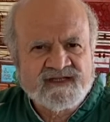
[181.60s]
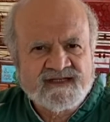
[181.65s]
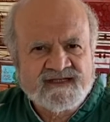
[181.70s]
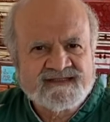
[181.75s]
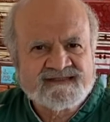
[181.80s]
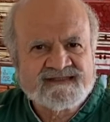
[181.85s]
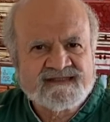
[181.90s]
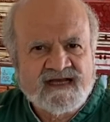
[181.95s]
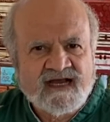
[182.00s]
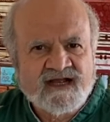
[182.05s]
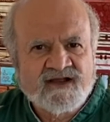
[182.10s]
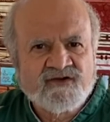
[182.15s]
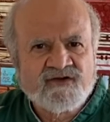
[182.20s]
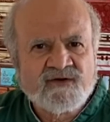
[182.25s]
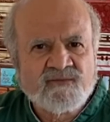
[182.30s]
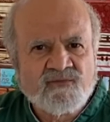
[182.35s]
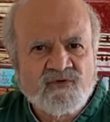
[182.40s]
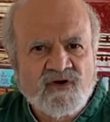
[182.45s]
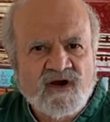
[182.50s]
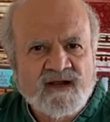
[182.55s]
is not going to
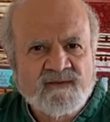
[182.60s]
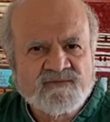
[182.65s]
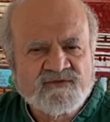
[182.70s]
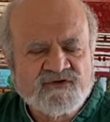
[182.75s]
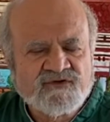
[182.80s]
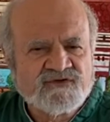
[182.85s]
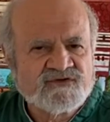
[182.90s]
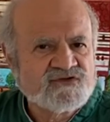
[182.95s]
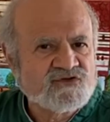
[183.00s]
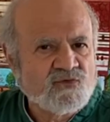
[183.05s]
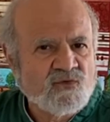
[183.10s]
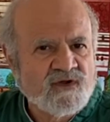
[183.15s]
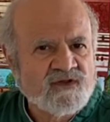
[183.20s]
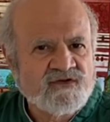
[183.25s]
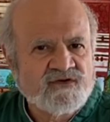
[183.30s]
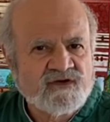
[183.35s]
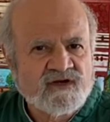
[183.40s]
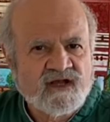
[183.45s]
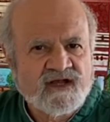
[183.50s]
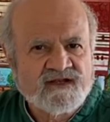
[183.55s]
prompt you as to whether
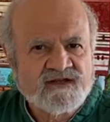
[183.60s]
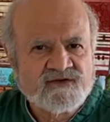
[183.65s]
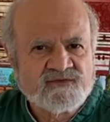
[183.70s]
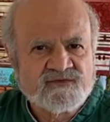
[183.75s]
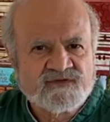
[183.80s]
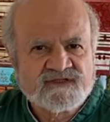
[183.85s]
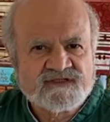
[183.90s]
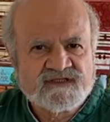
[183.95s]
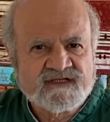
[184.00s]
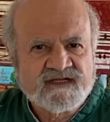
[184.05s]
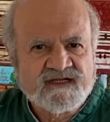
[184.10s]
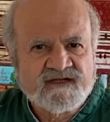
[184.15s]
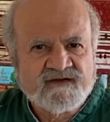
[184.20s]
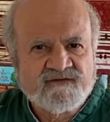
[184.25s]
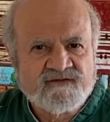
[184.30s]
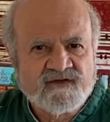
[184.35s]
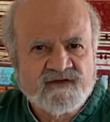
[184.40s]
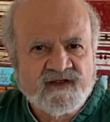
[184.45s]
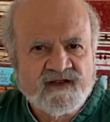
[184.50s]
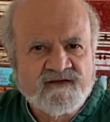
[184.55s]
or not you received
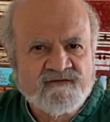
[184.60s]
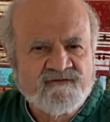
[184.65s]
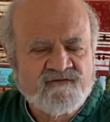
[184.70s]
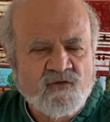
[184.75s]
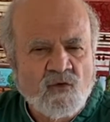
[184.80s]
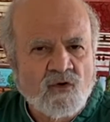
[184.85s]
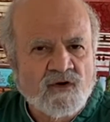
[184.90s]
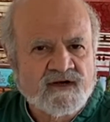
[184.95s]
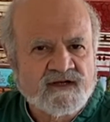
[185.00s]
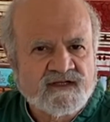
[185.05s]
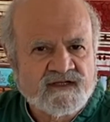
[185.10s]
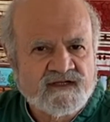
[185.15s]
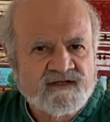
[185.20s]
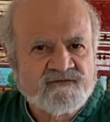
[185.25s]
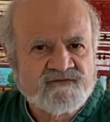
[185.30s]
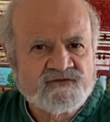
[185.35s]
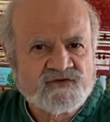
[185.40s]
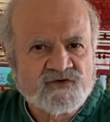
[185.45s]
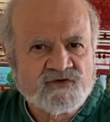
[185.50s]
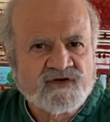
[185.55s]
a foreign
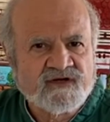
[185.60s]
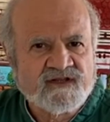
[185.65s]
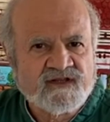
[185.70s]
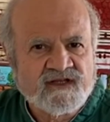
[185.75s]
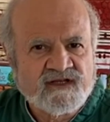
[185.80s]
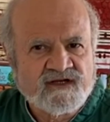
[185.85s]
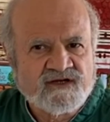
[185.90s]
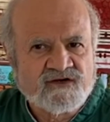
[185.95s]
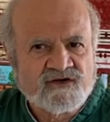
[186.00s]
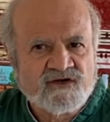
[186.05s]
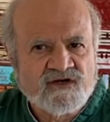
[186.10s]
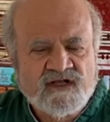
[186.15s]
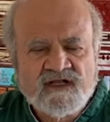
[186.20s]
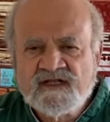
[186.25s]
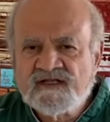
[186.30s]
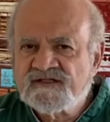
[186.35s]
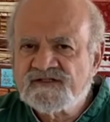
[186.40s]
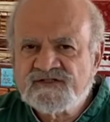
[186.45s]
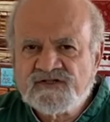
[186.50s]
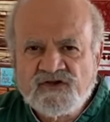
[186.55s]
gift during the year,
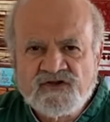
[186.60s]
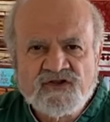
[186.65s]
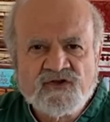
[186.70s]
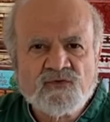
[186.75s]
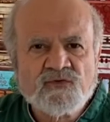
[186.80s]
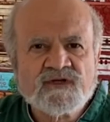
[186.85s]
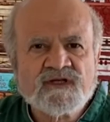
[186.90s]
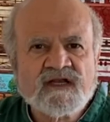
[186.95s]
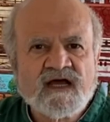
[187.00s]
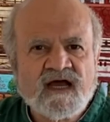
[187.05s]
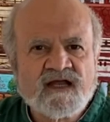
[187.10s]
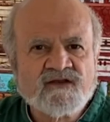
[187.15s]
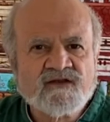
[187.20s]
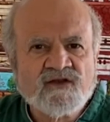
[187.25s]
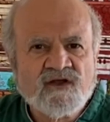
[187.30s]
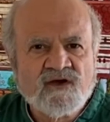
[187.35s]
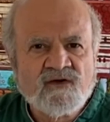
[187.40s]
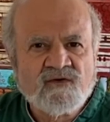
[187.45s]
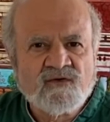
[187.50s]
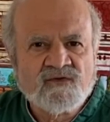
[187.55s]
so you would not
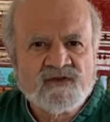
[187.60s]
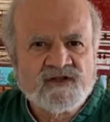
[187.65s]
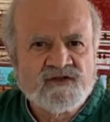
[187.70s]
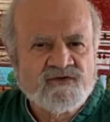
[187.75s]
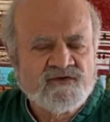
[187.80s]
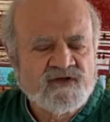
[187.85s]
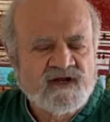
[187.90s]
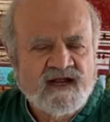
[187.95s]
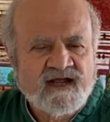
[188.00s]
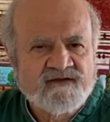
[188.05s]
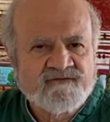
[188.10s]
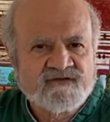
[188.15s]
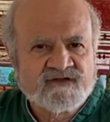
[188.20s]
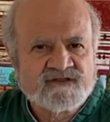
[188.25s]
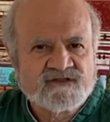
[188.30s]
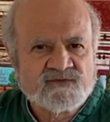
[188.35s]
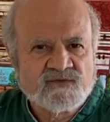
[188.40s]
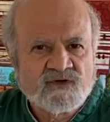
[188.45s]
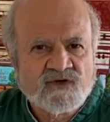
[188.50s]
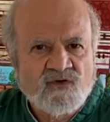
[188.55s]
know that you have
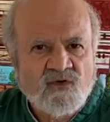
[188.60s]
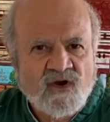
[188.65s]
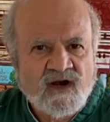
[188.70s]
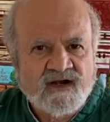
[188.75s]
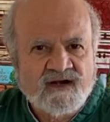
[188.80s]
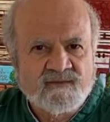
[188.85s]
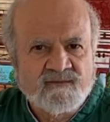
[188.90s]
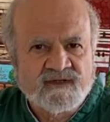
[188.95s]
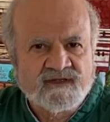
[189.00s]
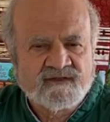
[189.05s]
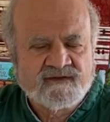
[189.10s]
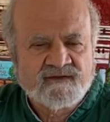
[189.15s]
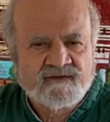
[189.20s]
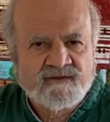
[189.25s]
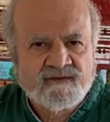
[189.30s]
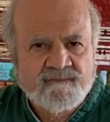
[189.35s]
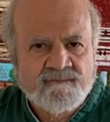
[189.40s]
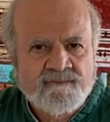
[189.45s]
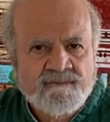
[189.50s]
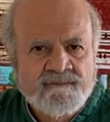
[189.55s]
this requirement.
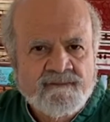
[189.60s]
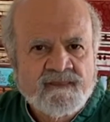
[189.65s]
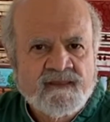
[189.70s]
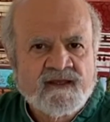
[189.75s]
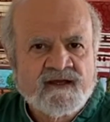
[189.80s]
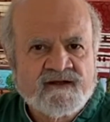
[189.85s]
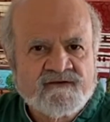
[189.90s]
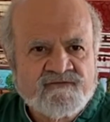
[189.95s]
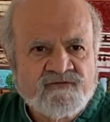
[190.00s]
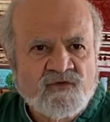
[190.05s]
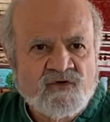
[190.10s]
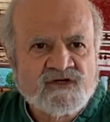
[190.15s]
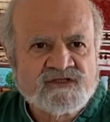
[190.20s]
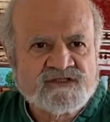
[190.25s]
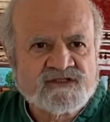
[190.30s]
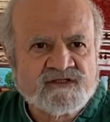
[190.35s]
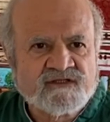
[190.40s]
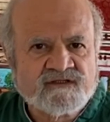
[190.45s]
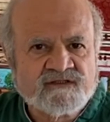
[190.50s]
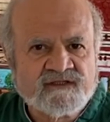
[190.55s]

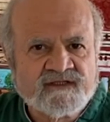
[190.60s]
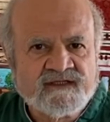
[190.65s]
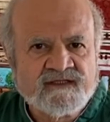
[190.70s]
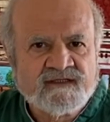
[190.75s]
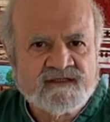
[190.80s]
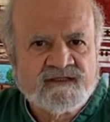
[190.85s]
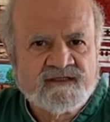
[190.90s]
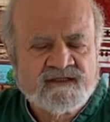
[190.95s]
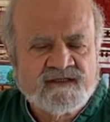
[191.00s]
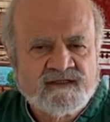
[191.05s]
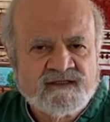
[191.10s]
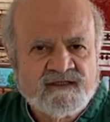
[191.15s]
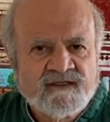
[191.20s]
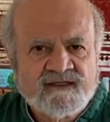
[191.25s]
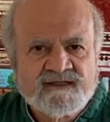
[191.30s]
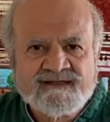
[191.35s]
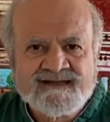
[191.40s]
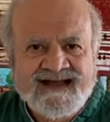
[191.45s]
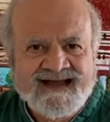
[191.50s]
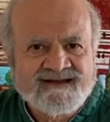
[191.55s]
Unfortunately,
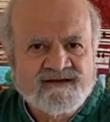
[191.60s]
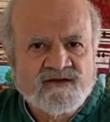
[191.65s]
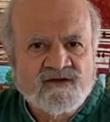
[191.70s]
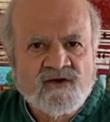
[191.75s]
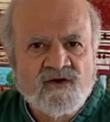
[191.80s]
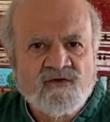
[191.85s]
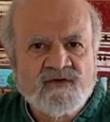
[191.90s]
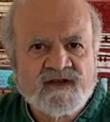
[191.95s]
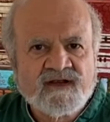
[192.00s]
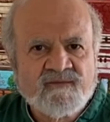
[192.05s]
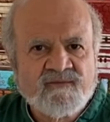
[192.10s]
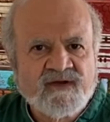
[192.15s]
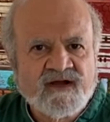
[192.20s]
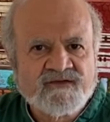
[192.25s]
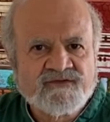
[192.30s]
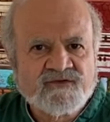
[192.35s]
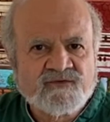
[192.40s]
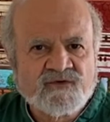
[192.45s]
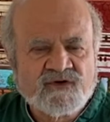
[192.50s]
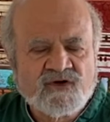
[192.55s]
not knowing about
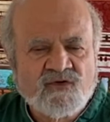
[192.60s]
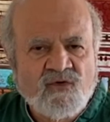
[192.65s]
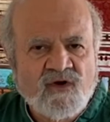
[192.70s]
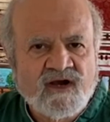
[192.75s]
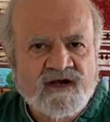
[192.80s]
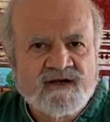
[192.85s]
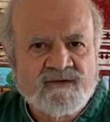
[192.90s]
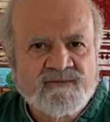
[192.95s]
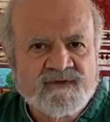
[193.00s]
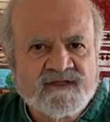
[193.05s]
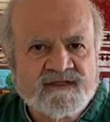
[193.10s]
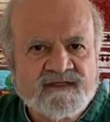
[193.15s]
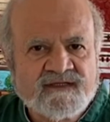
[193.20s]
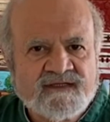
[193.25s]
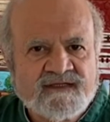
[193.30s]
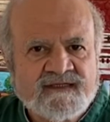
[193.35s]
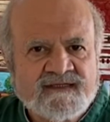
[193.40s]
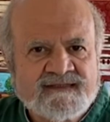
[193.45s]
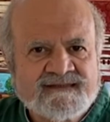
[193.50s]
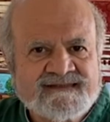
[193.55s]
the requirement
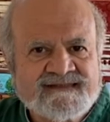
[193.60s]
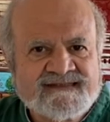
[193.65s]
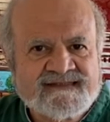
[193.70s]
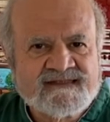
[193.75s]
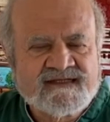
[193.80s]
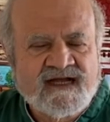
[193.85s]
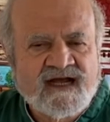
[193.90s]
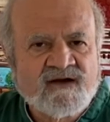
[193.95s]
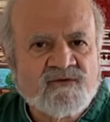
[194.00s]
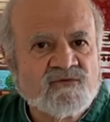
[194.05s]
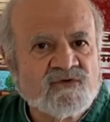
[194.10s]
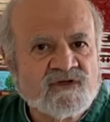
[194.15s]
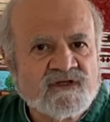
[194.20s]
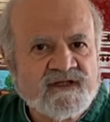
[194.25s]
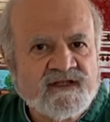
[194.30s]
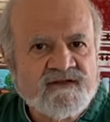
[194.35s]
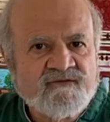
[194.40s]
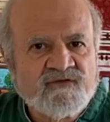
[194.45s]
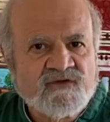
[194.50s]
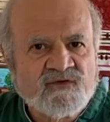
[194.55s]
does not
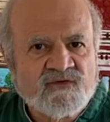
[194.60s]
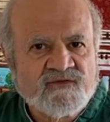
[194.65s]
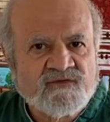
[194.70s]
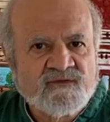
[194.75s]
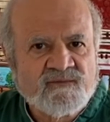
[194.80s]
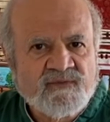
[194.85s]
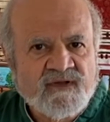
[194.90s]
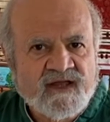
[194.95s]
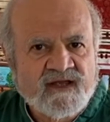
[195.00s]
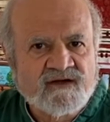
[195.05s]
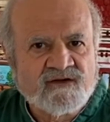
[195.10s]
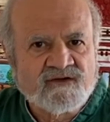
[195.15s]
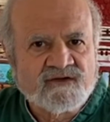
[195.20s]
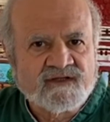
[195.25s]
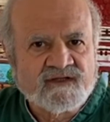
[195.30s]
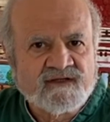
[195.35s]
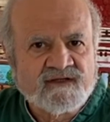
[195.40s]
relieve you of the penalty.